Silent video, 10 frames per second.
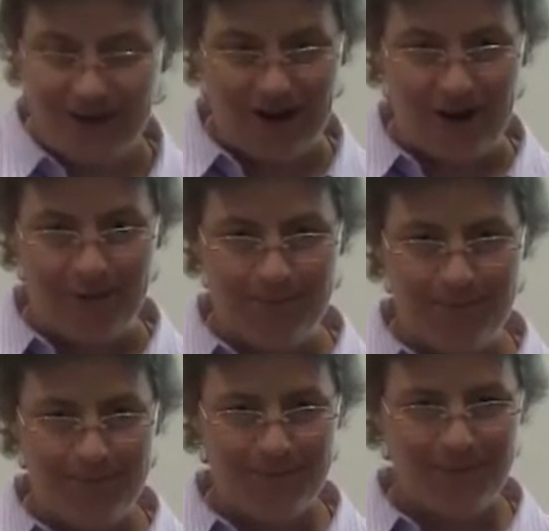I
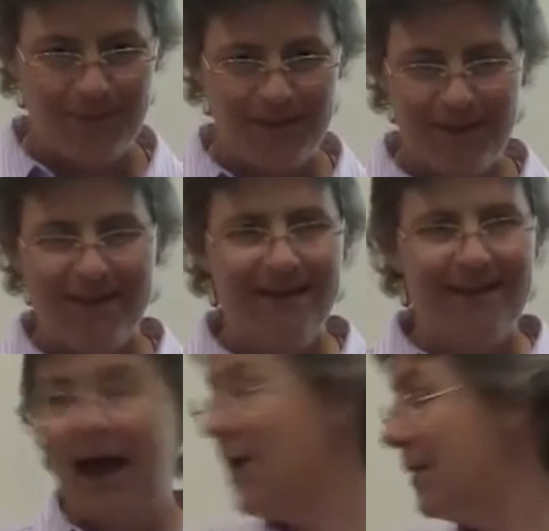
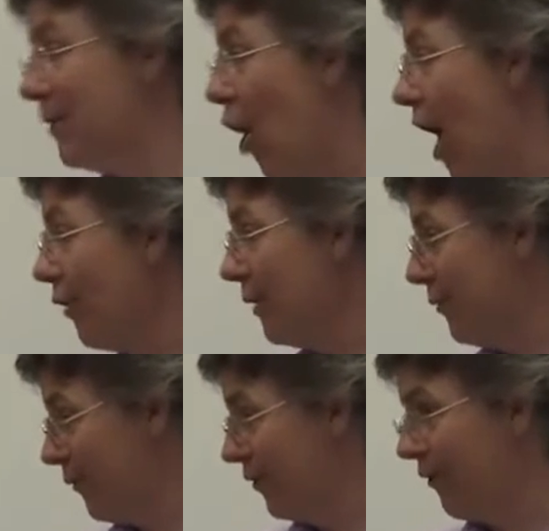am not a
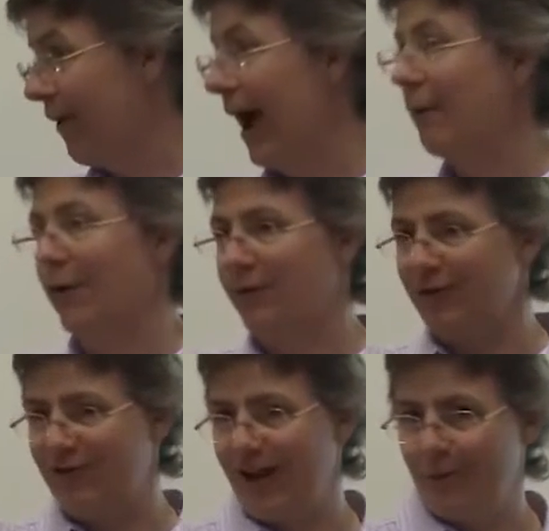recruiter. I work for the
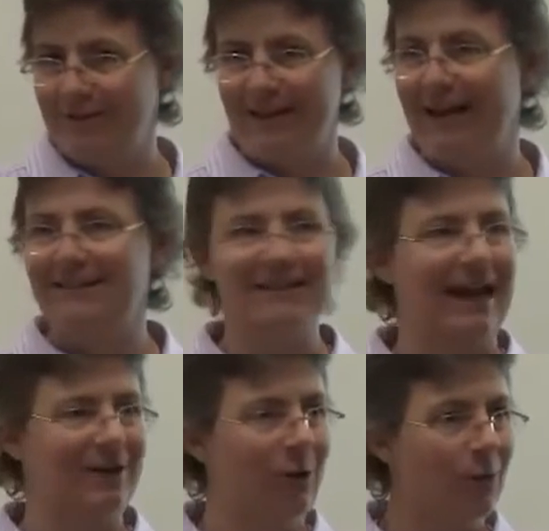state of Wisconsin.
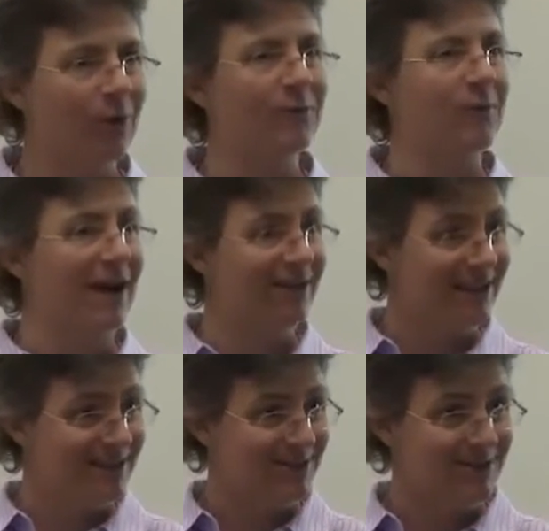I don't work for private
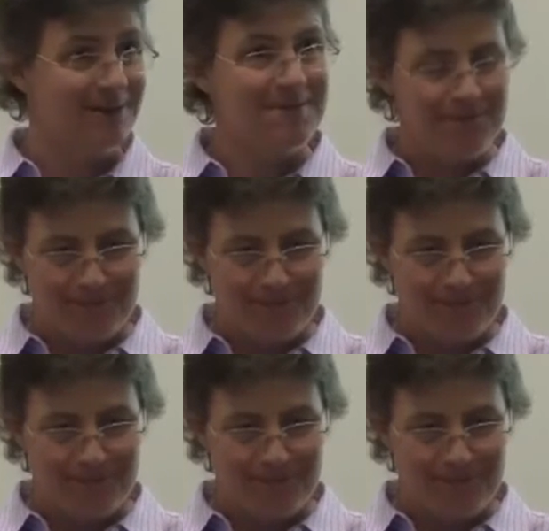industry.